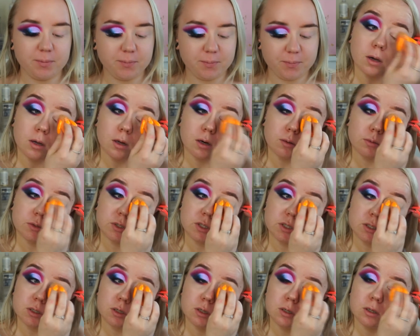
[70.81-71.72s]
And I'm
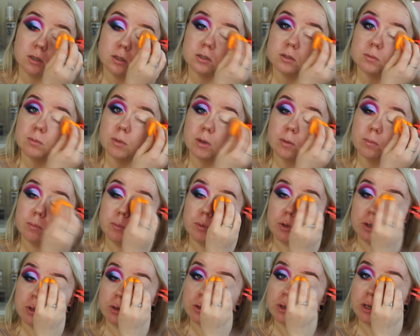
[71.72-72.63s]
just going to use my
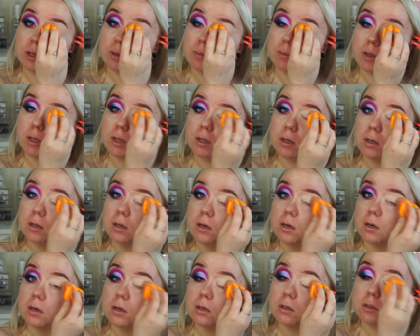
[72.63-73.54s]
beauty
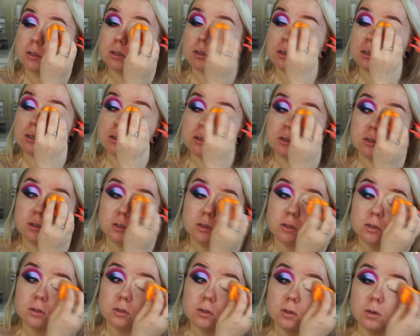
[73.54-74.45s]
blender
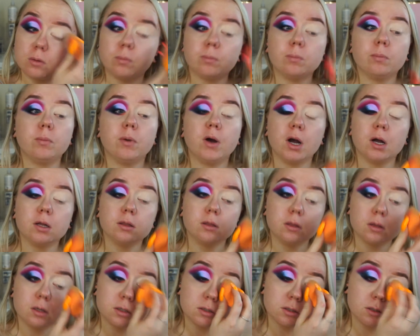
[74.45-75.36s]
to pat
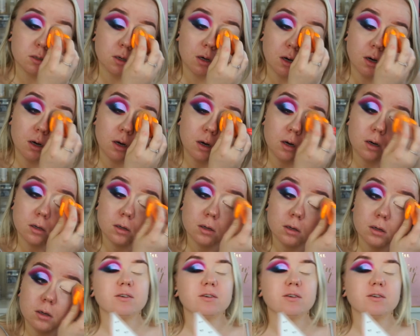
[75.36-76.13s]
this on.